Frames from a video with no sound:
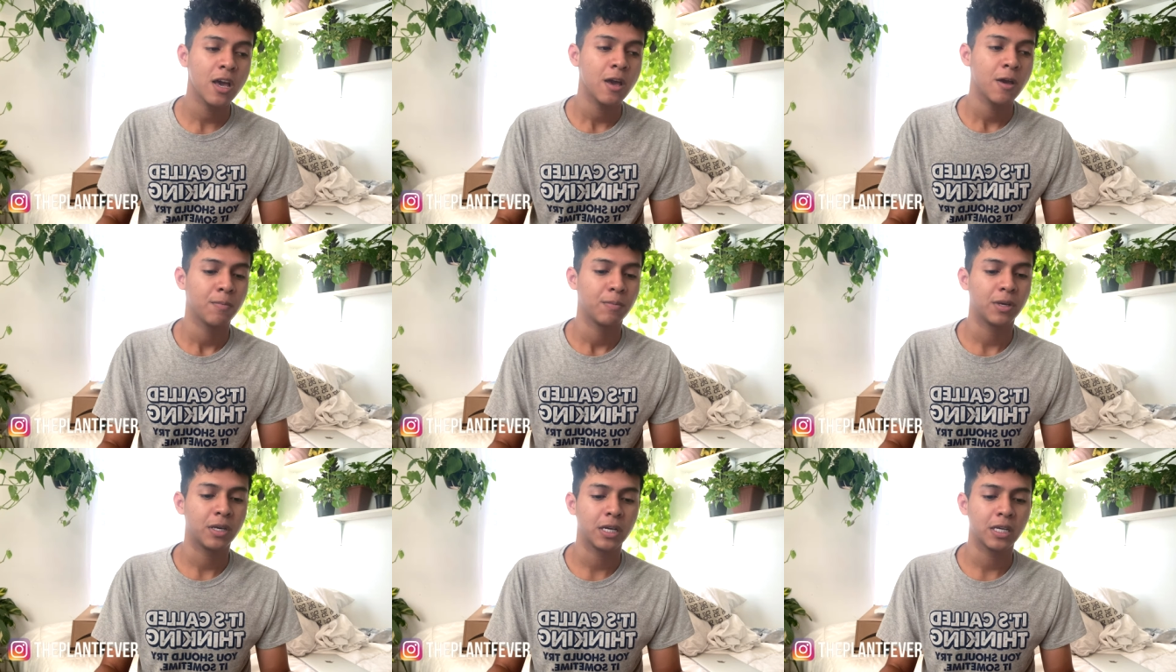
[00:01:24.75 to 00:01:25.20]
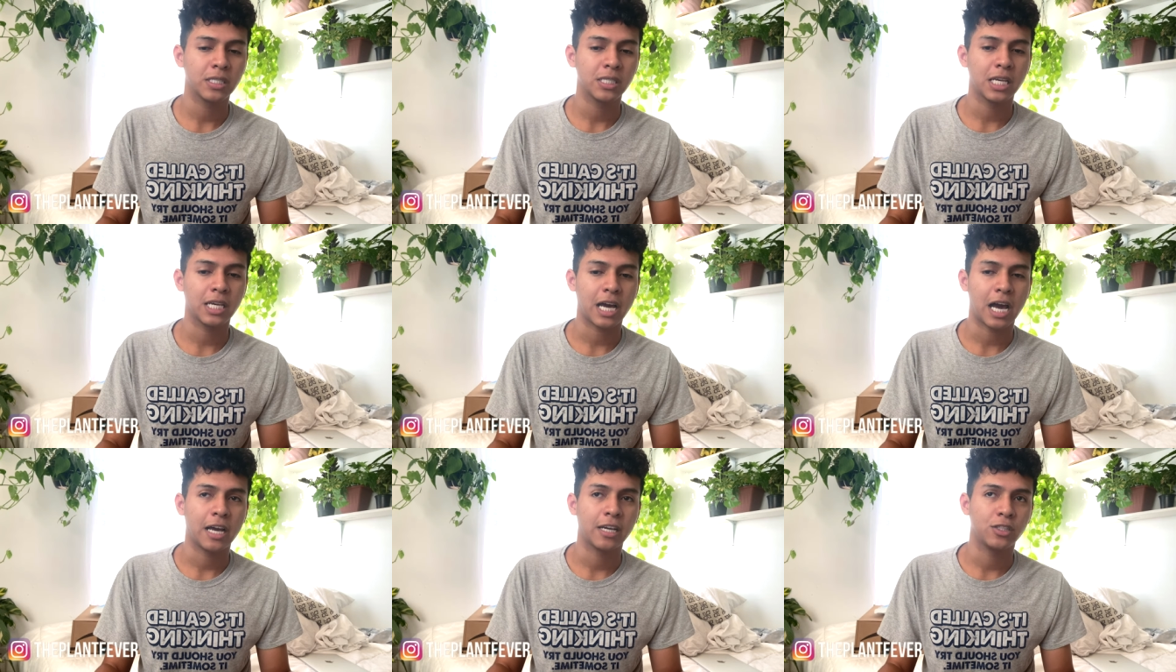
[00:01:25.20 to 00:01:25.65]
because
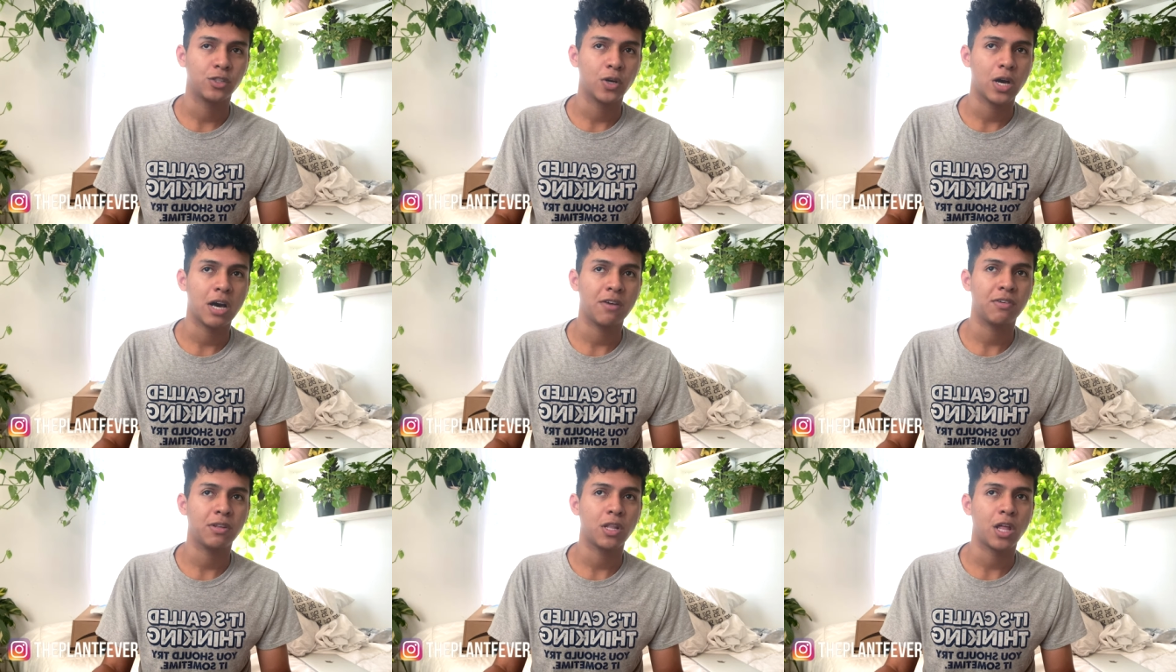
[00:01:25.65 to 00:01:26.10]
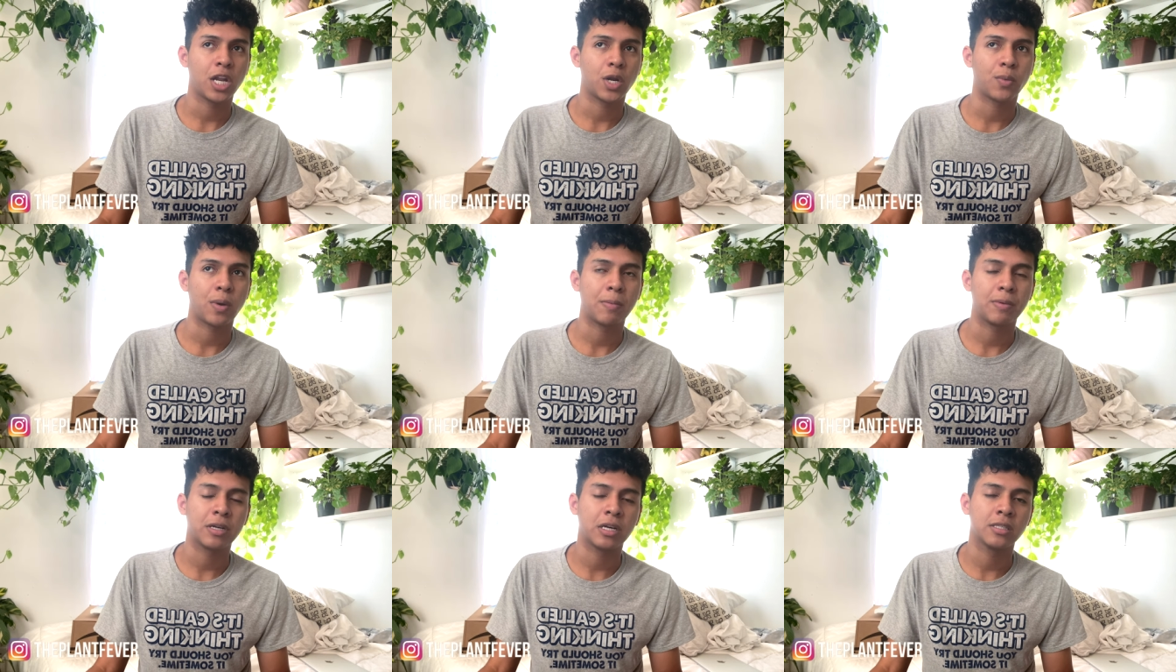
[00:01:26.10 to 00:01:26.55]
like i do have a lot of
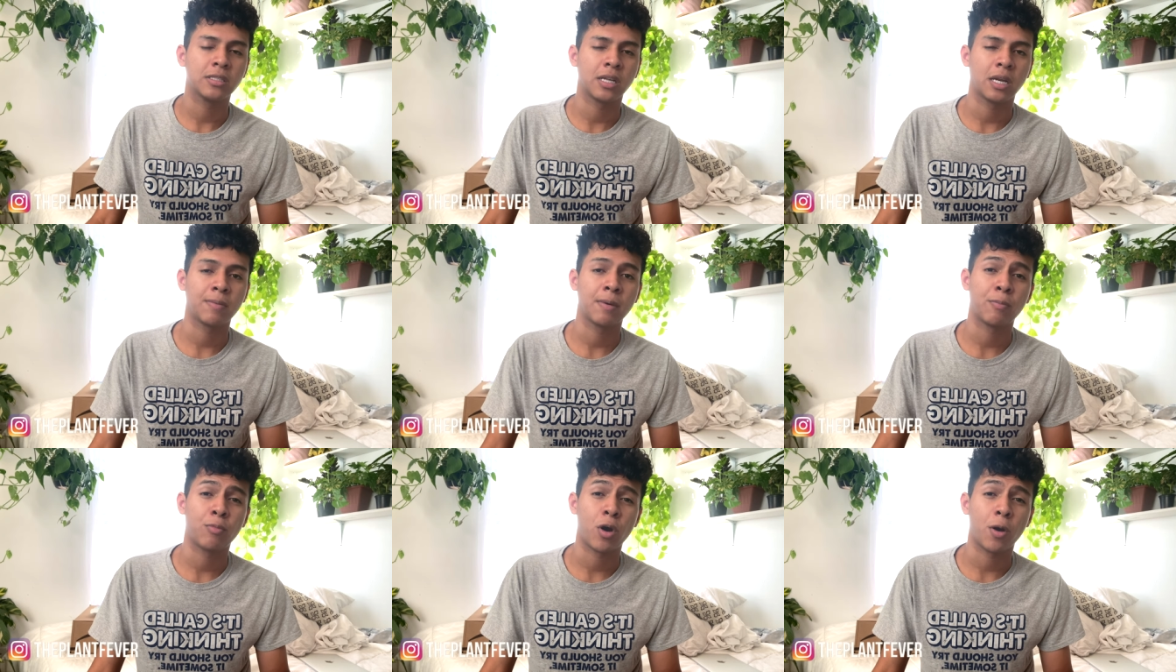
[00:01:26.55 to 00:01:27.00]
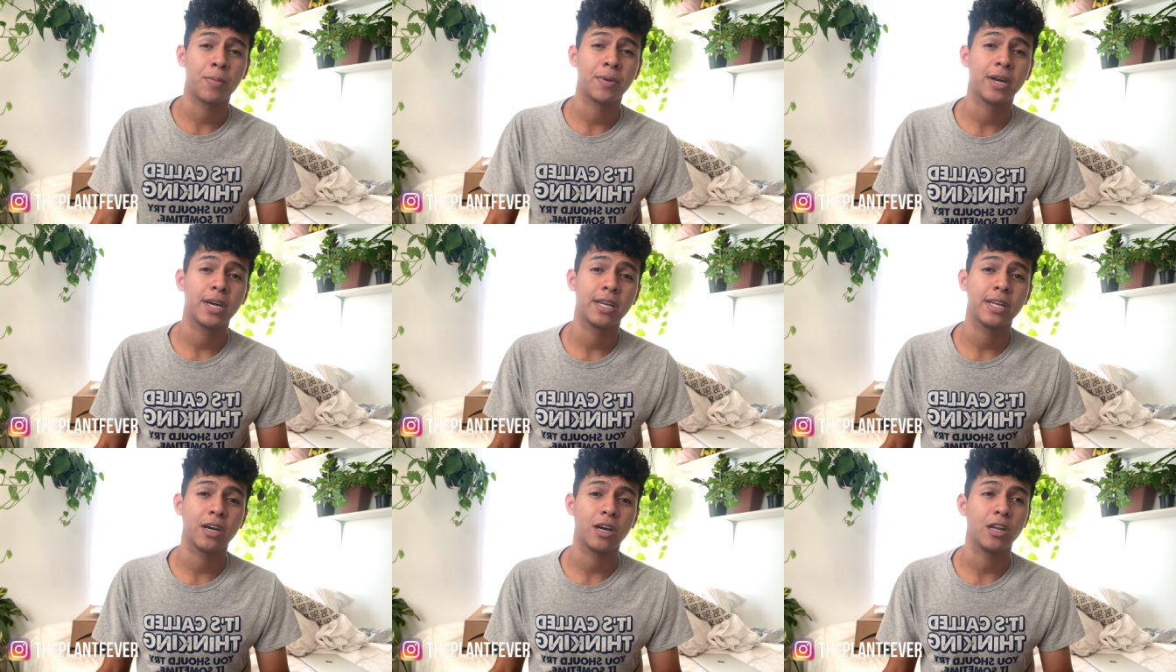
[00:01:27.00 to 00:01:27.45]
replicas that i've been
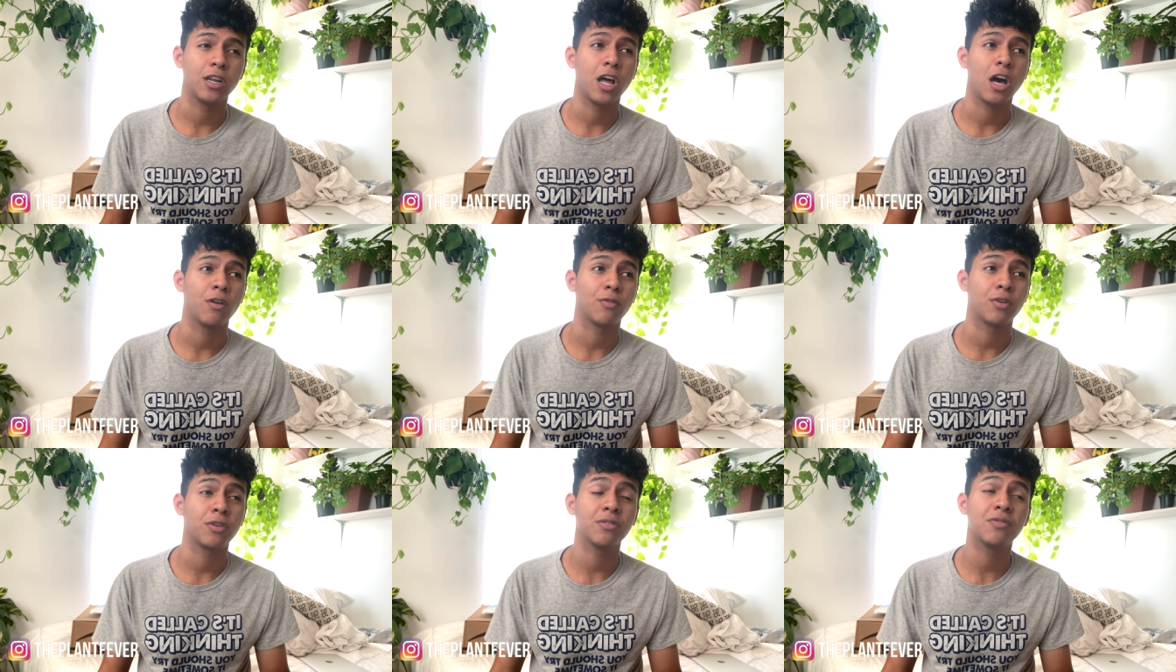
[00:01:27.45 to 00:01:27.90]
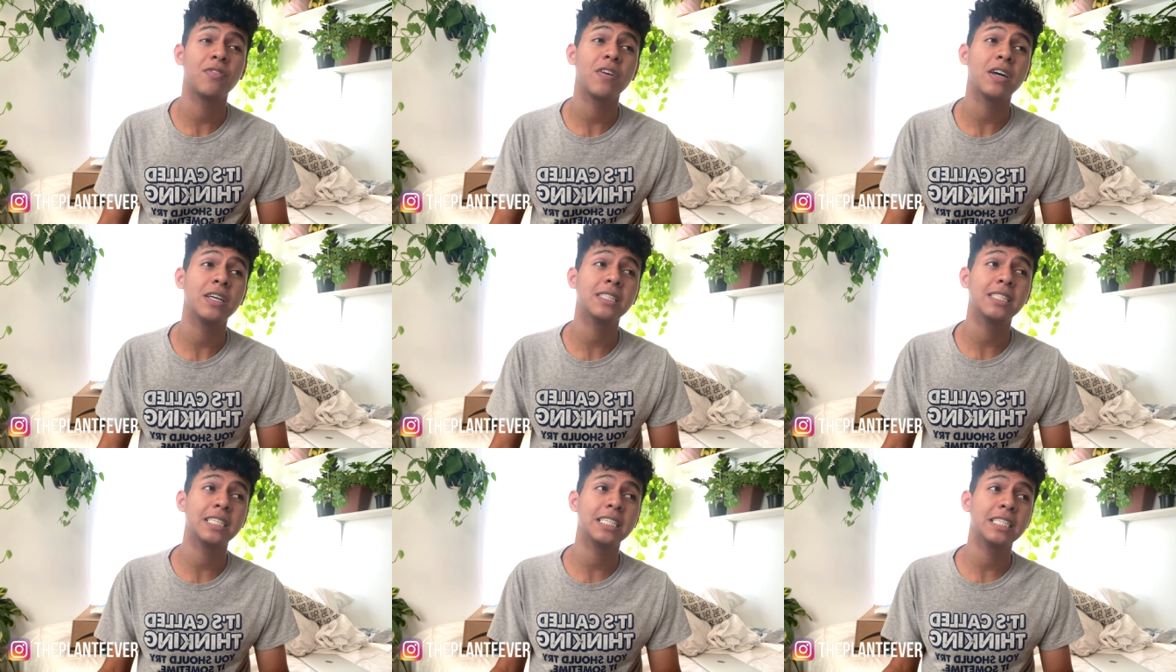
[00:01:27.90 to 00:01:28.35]
propagating a lot for
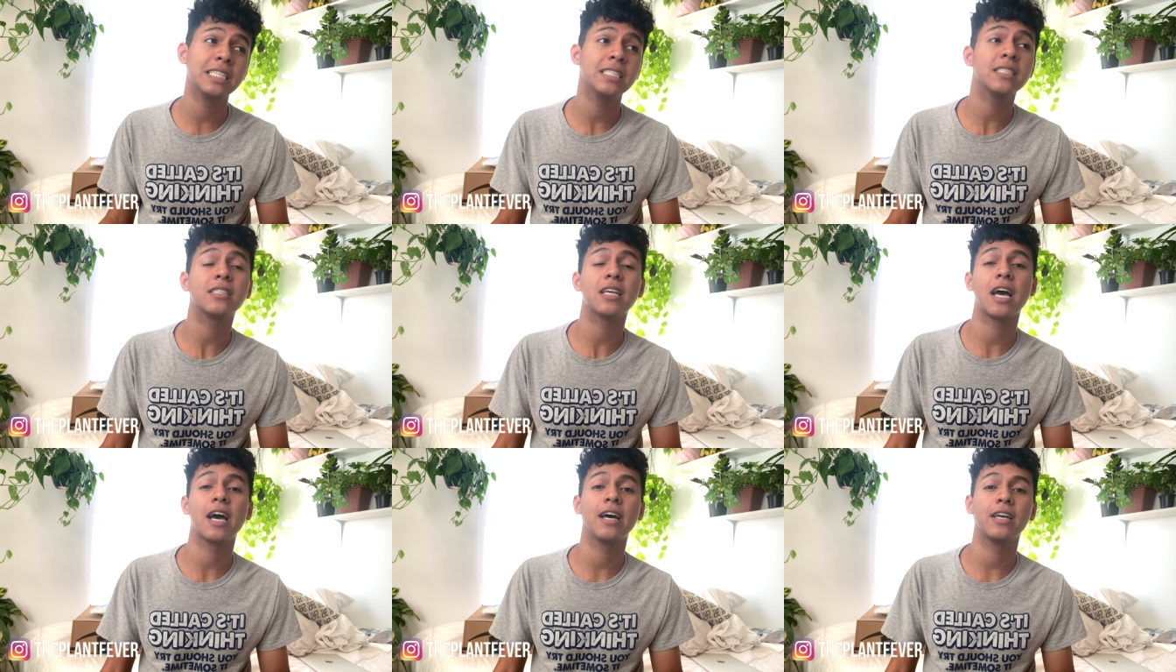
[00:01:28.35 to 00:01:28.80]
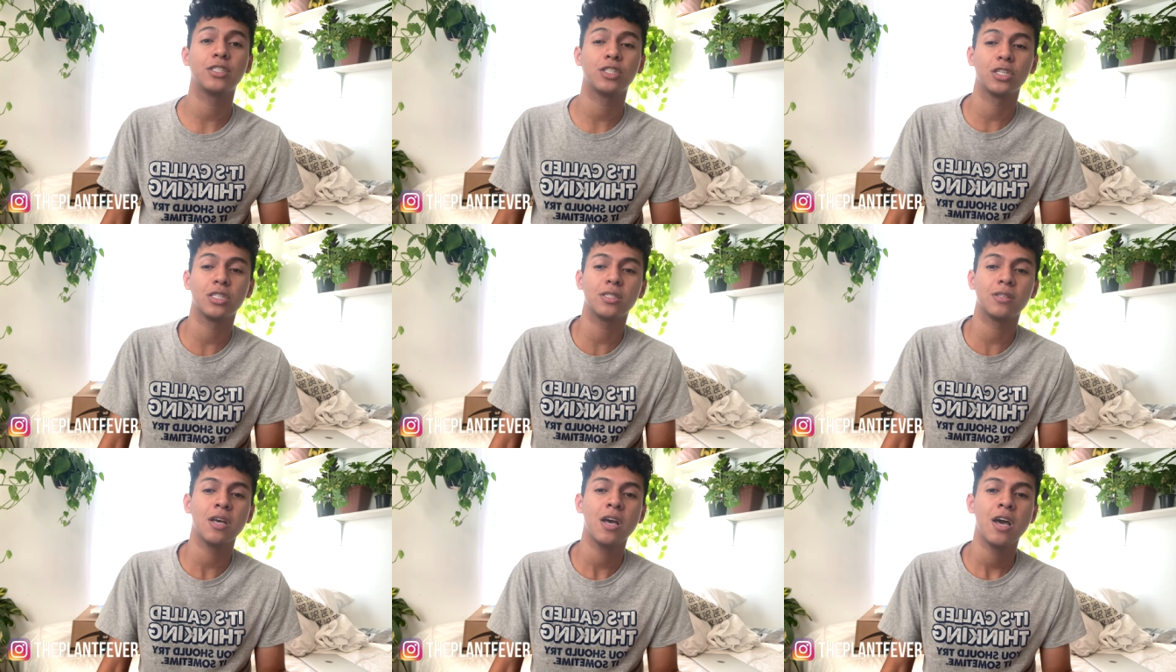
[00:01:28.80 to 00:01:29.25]
funsies and
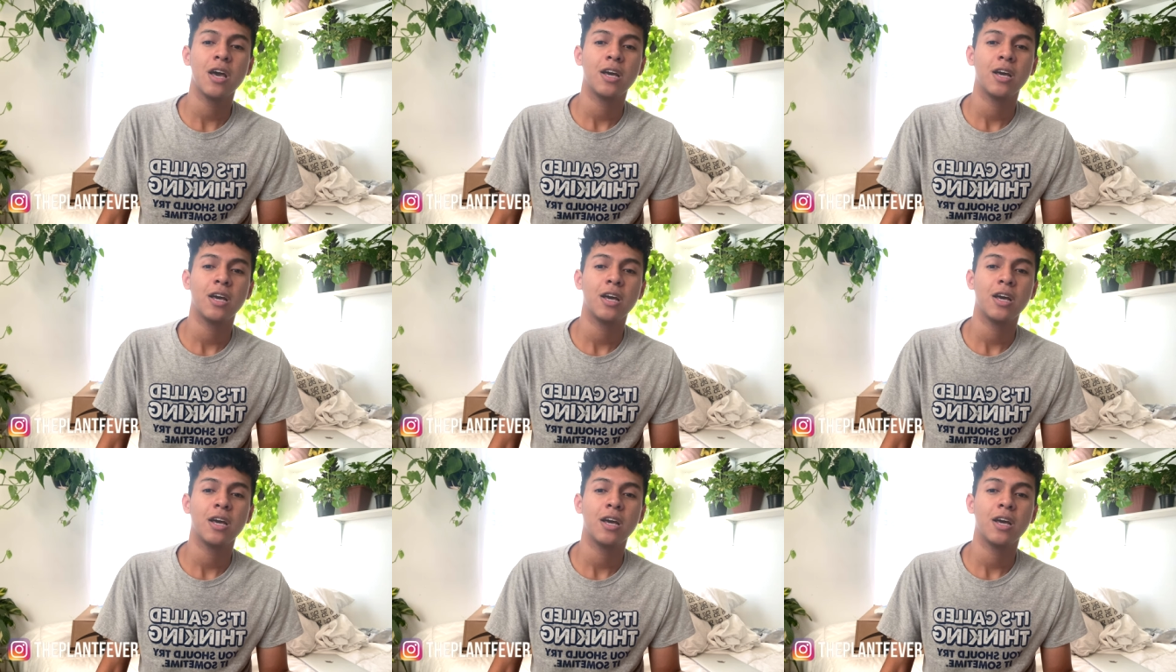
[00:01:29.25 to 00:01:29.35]
just